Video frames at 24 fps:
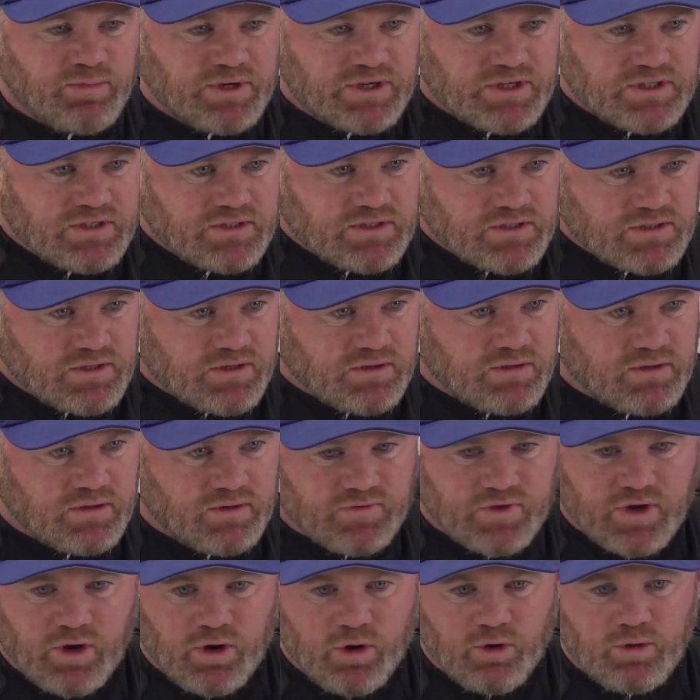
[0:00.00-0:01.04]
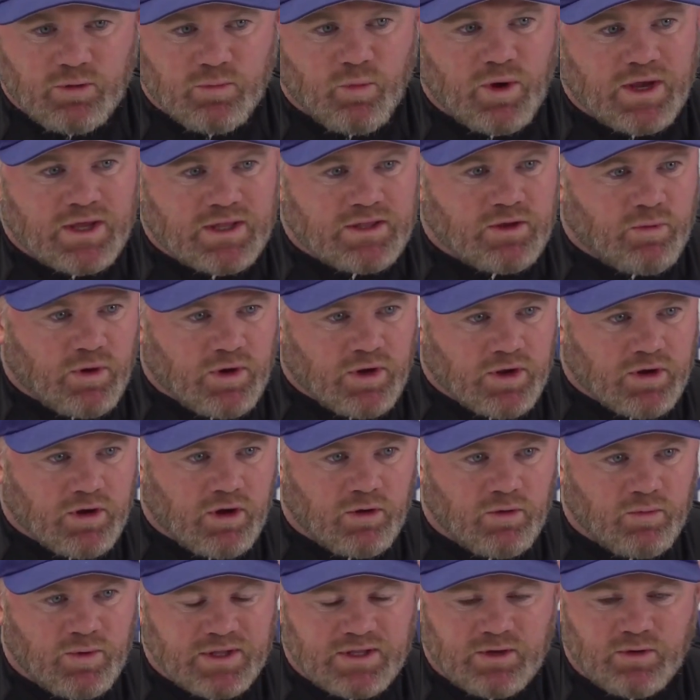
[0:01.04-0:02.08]
to lick his wounds
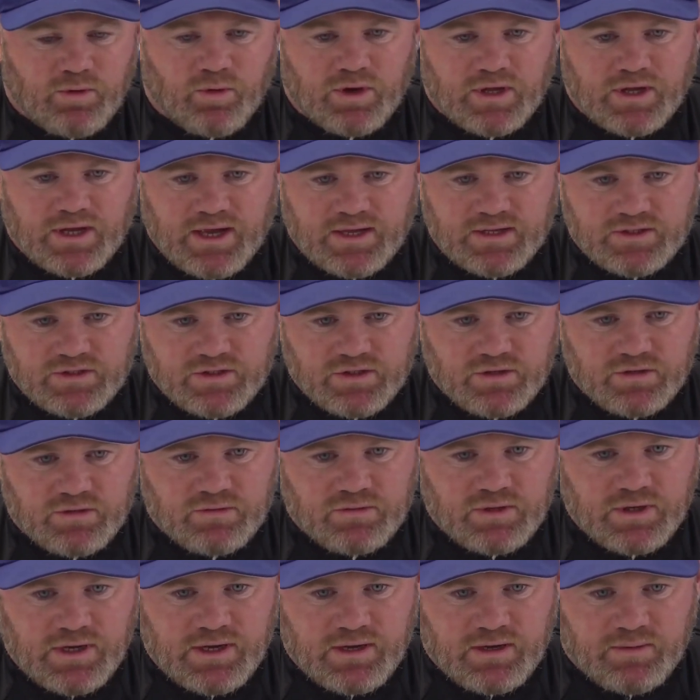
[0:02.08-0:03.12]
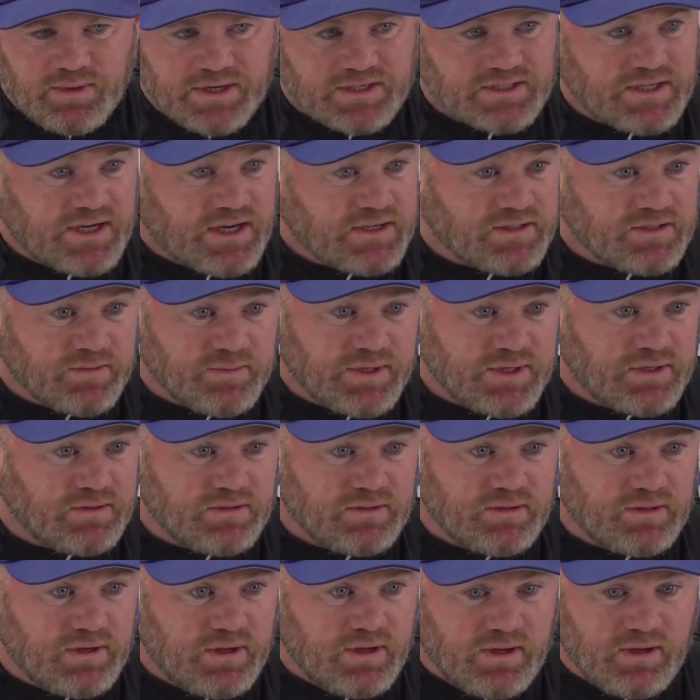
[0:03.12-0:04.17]
and consider for himself where things
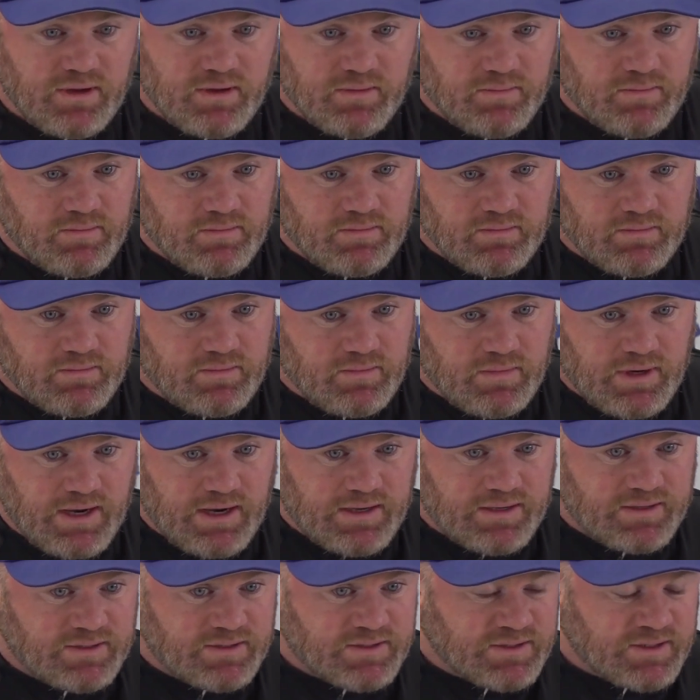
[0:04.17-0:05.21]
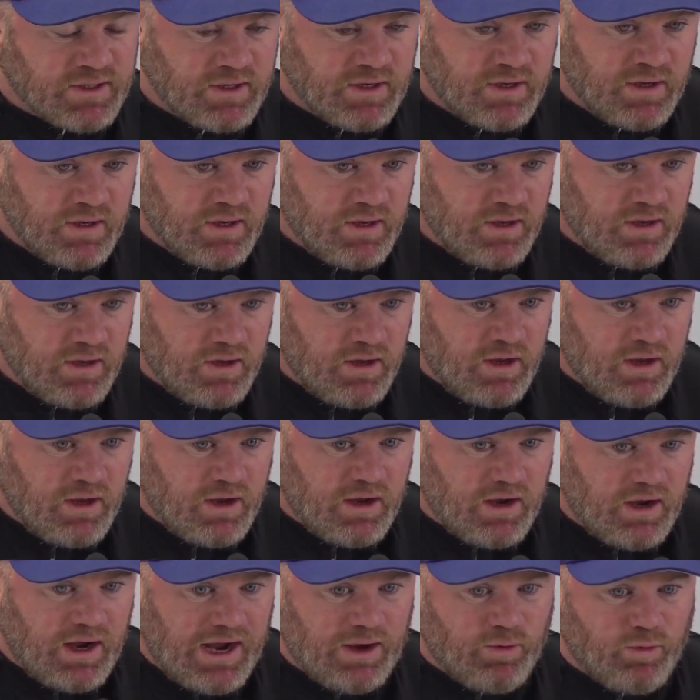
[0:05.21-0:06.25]
went wrong. I have to say, on a personal
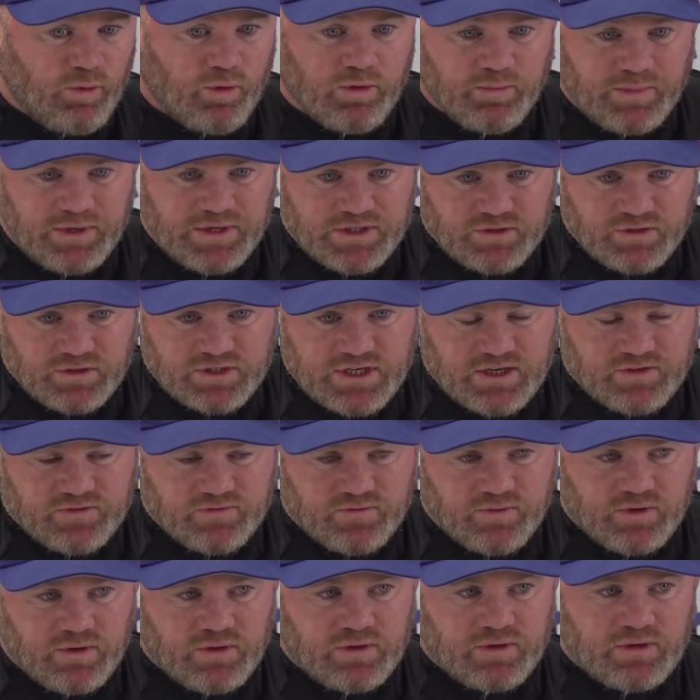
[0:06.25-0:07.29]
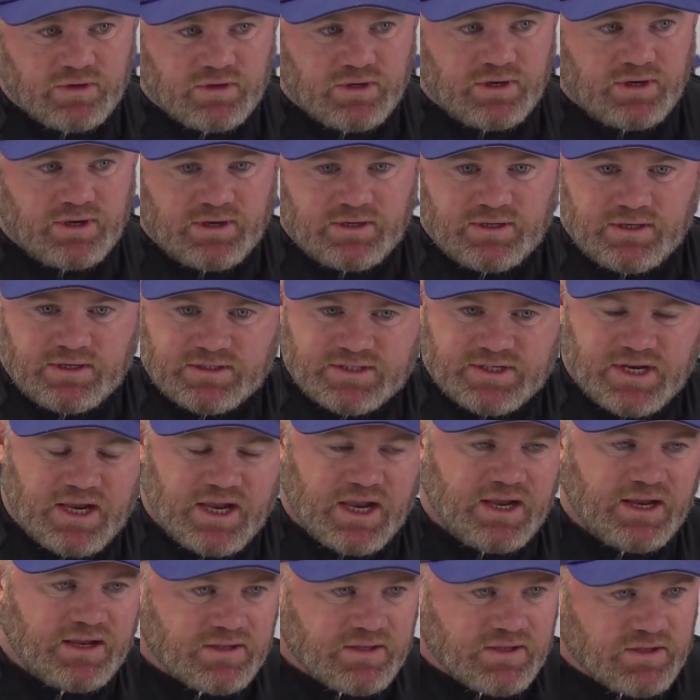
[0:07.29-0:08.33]
level, I very much enjoyed his company. I found
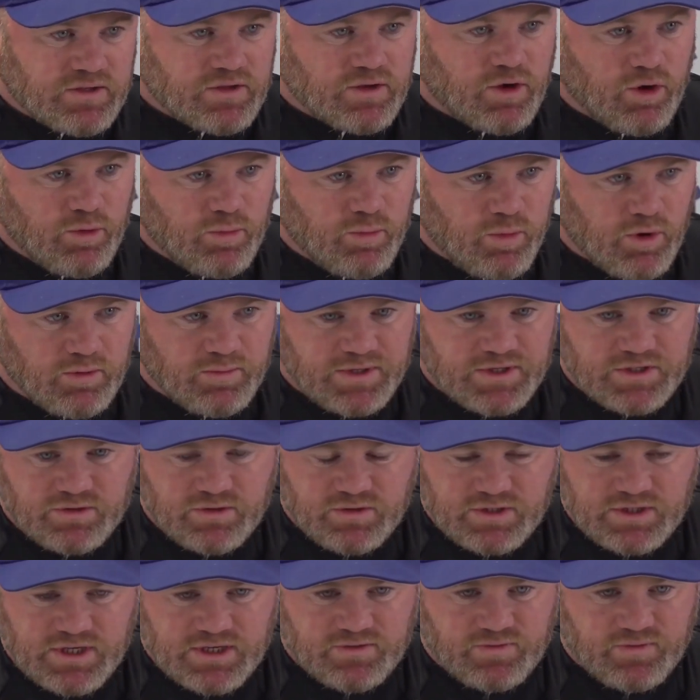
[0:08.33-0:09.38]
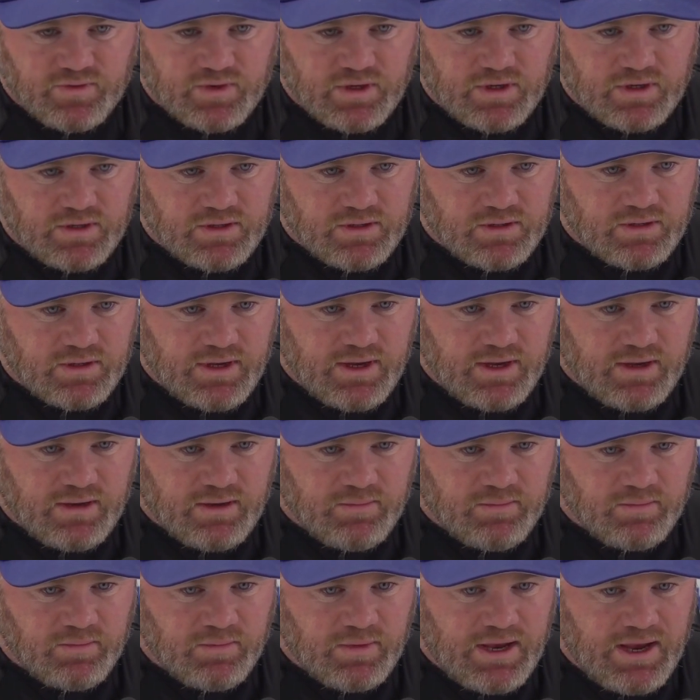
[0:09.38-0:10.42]
him to be very open, very
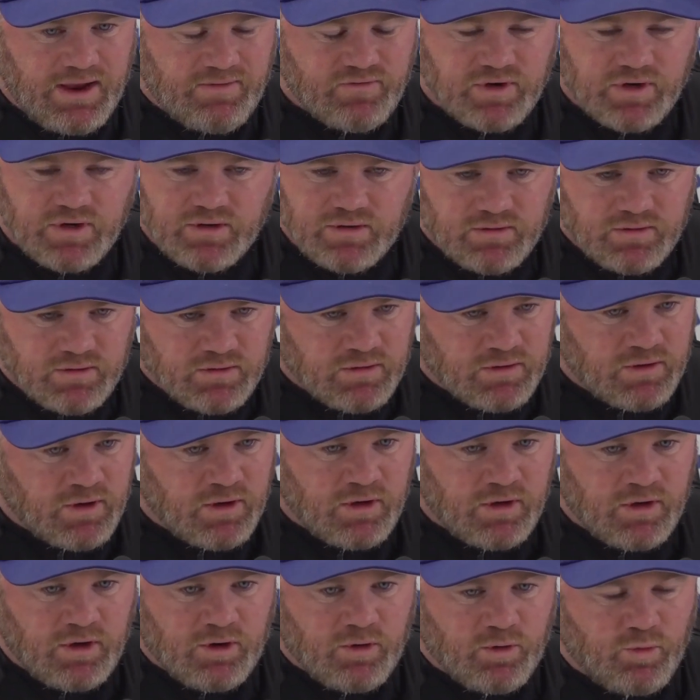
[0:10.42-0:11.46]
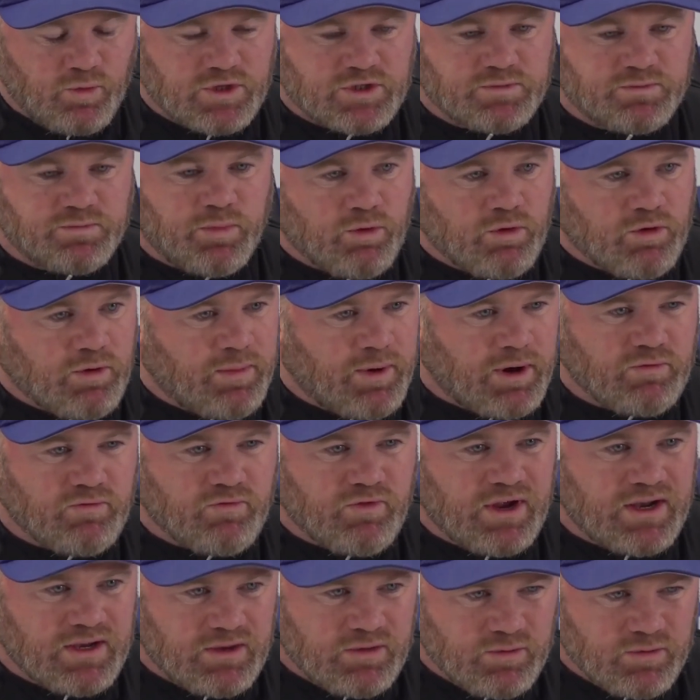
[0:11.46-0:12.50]
engaging. And I just feel it was a bit of a
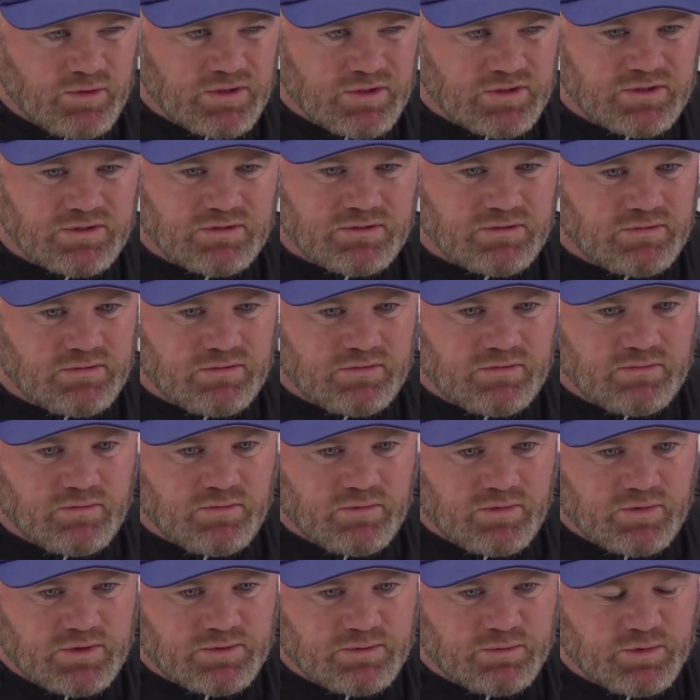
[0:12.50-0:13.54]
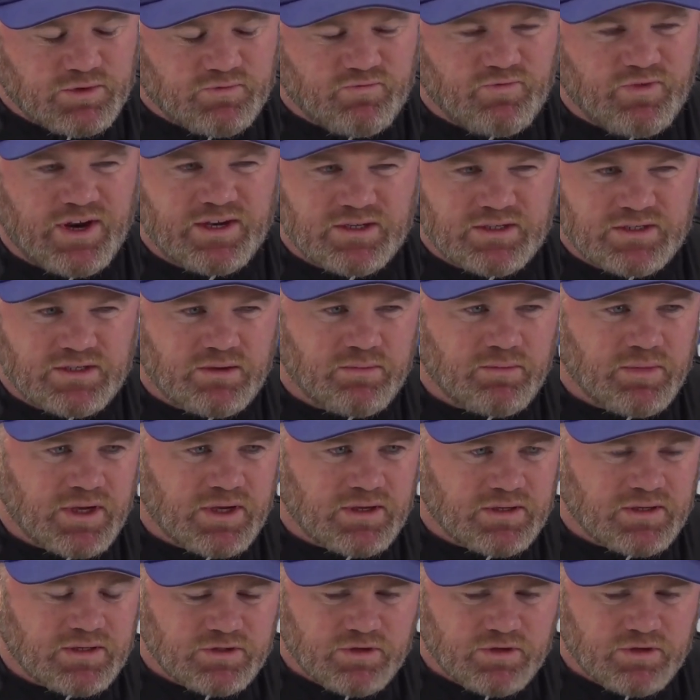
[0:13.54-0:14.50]
shame that this, an